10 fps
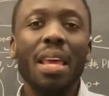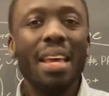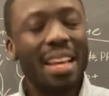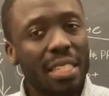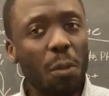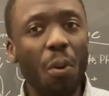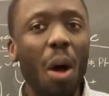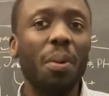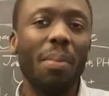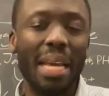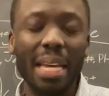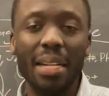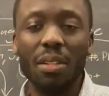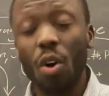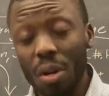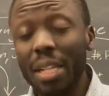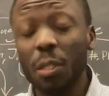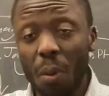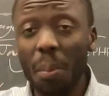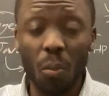Here's the problem here's the
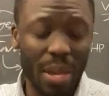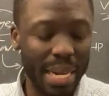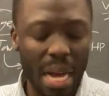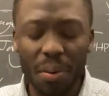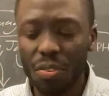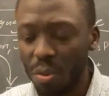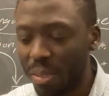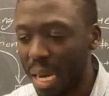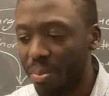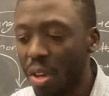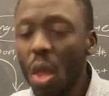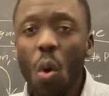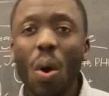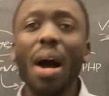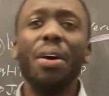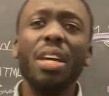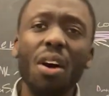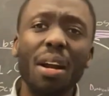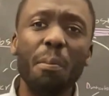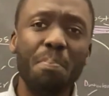problem we encounter sometimes. Well, he
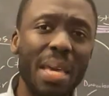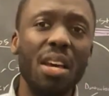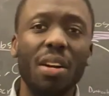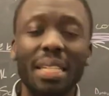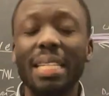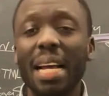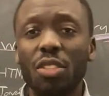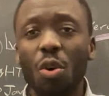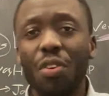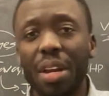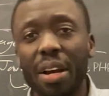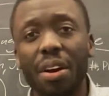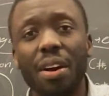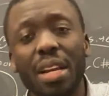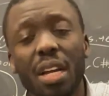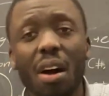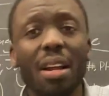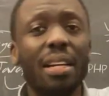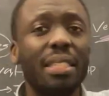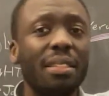got a B on a test over here, and he got
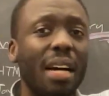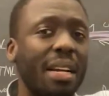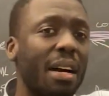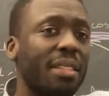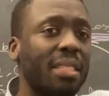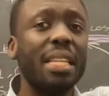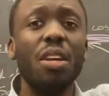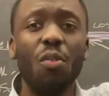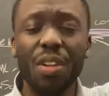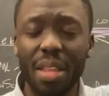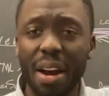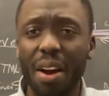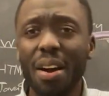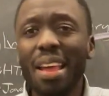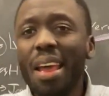a C over there.